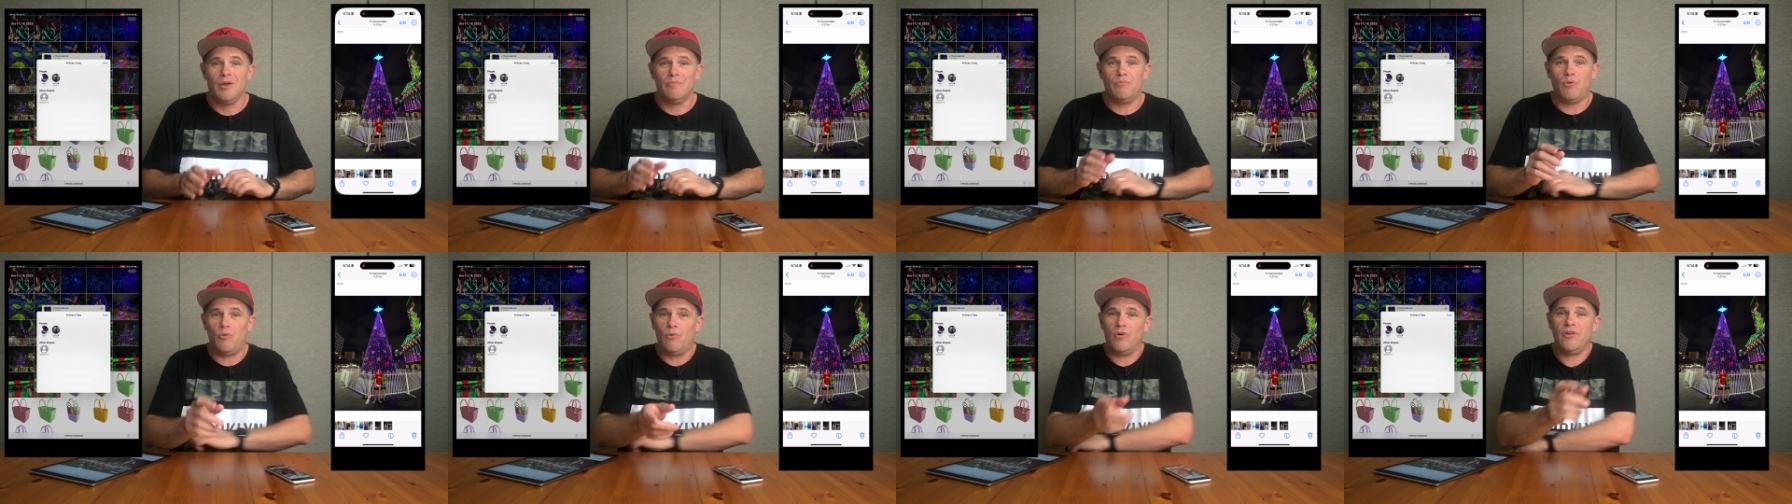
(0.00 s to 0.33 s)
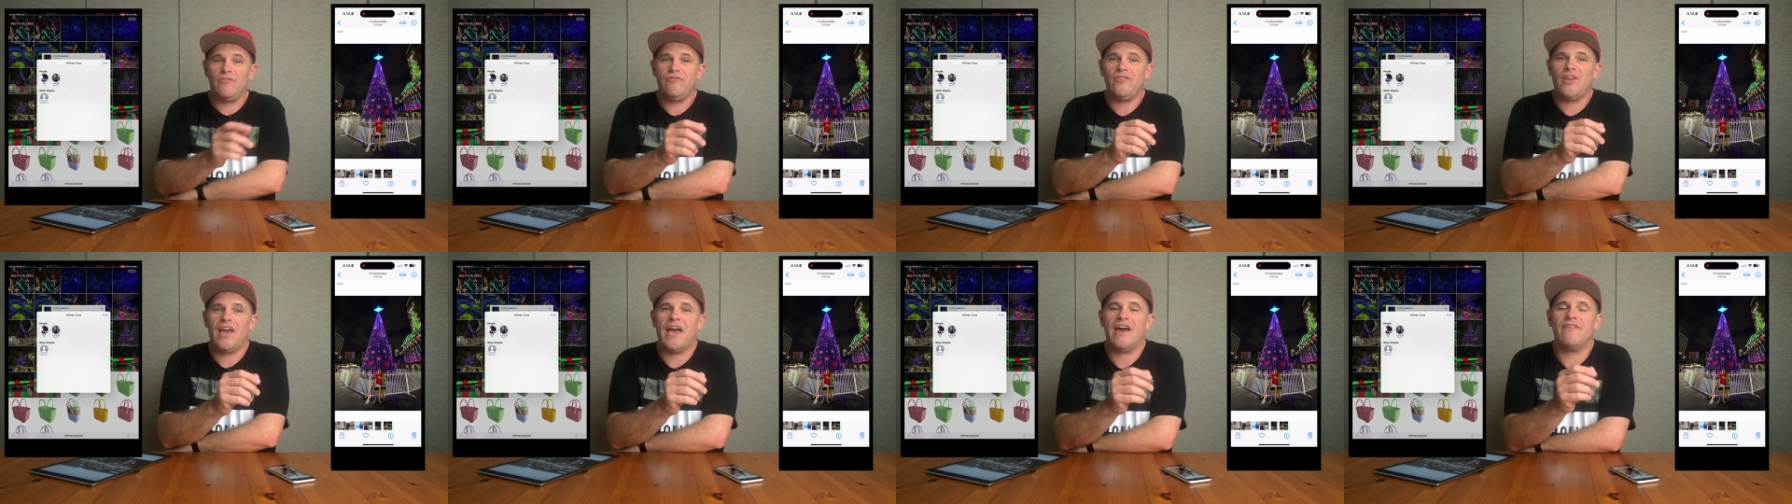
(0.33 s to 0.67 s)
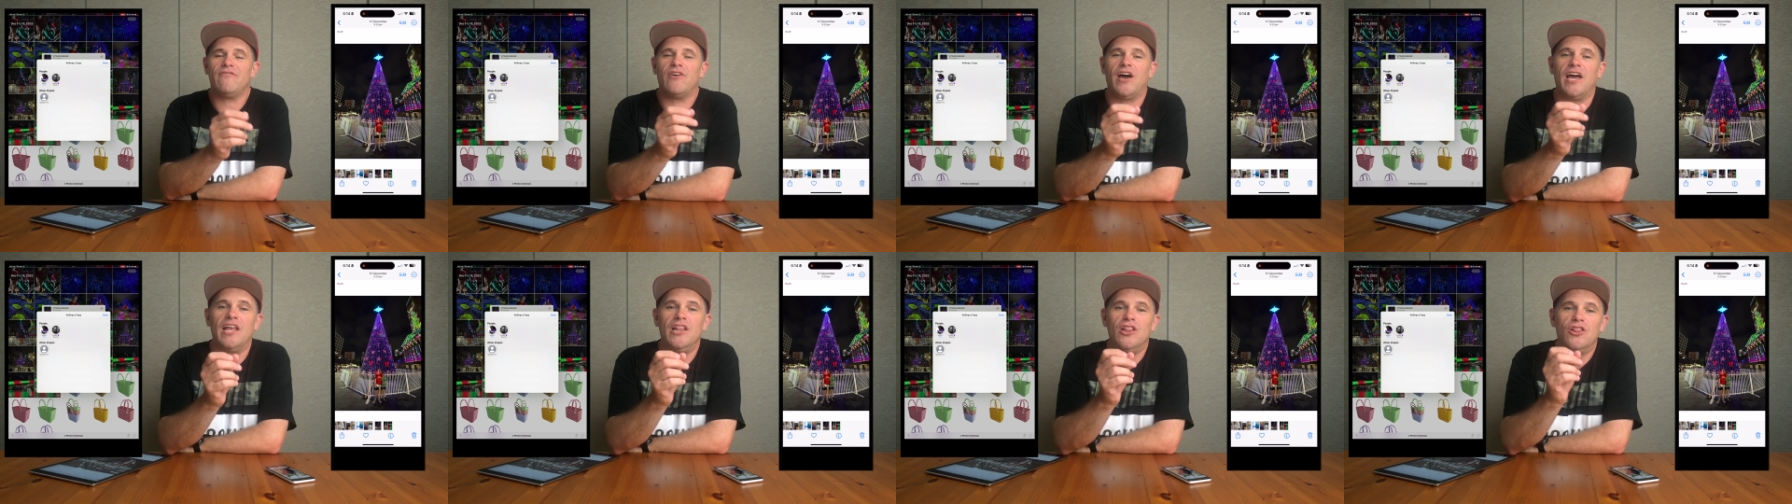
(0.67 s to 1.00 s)
But what if you
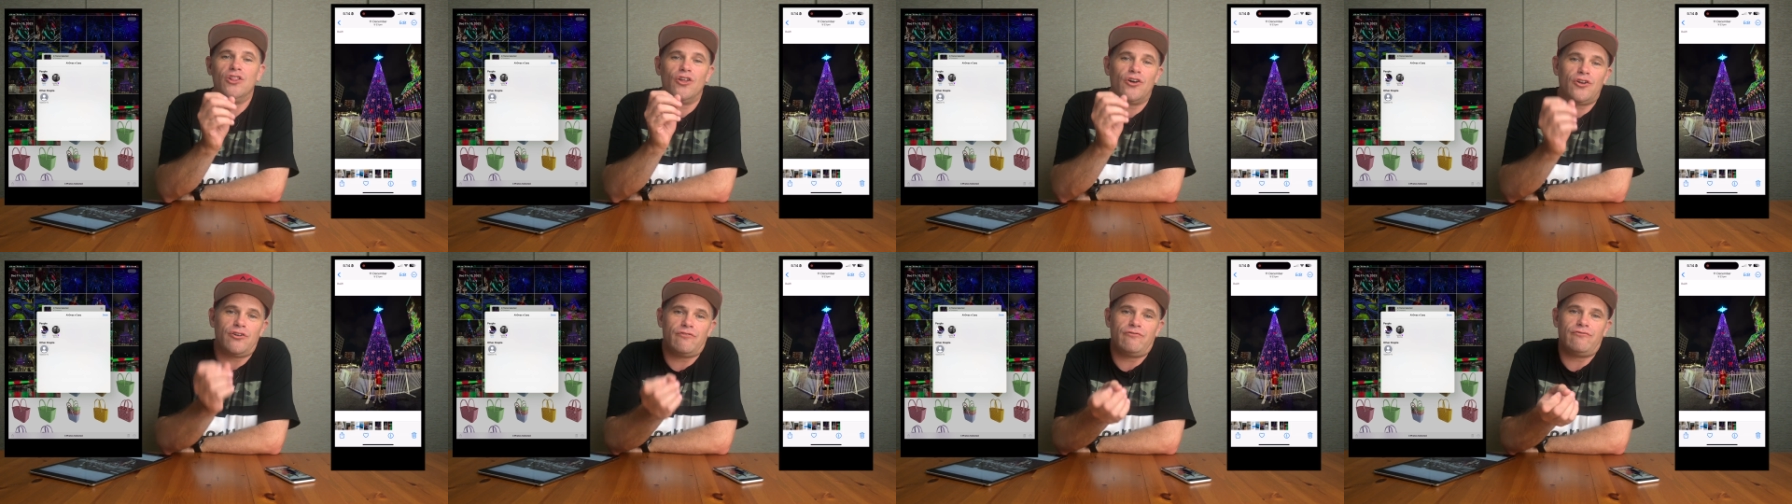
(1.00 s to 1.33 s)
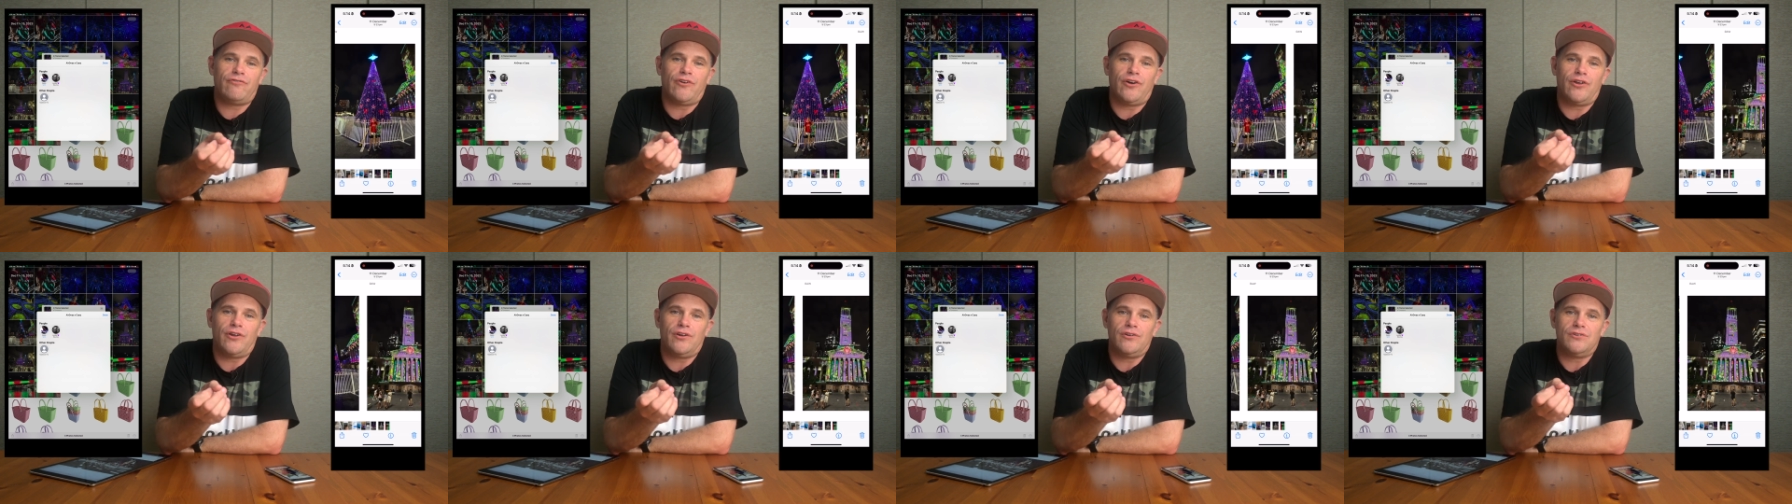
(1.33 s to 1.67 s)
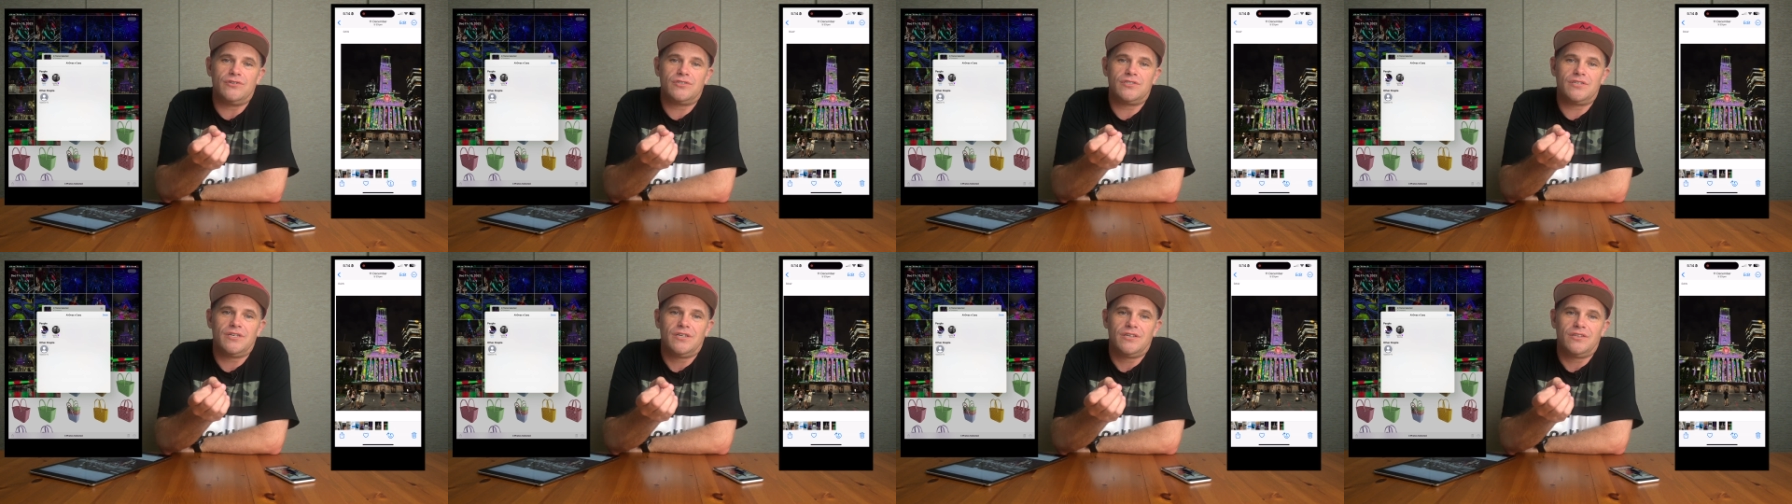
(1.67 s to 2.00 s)
have a lot of
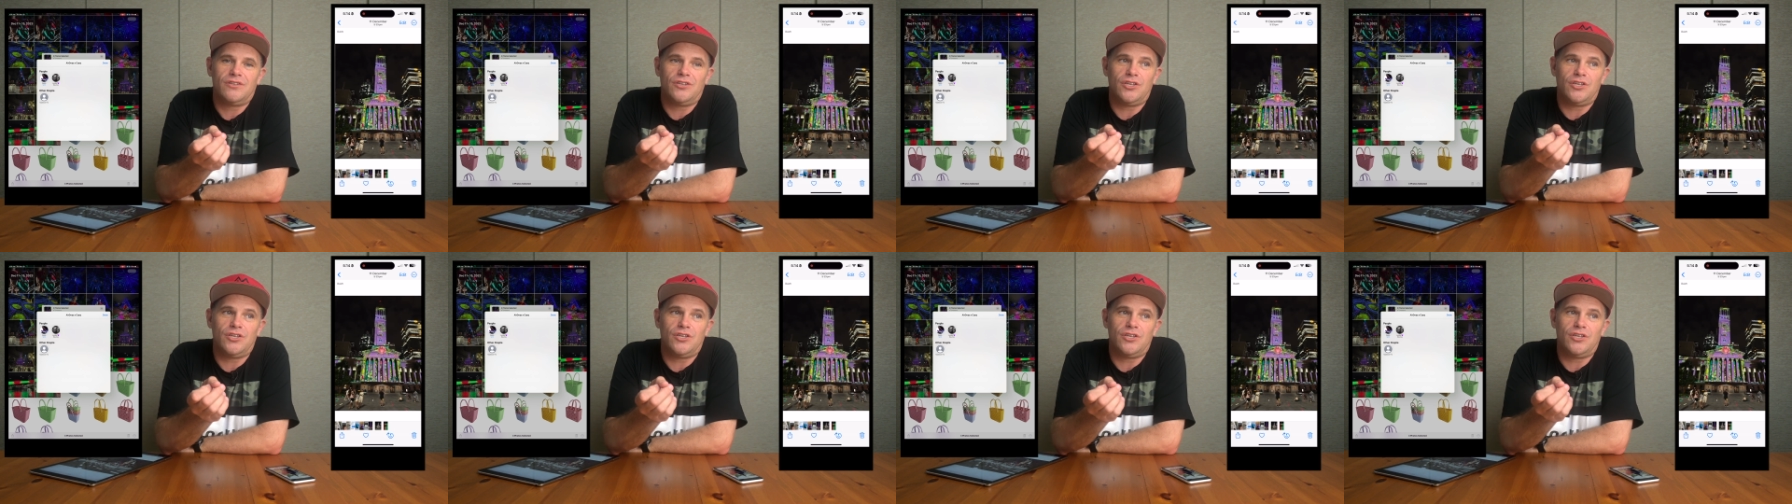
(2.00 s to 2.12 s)
photos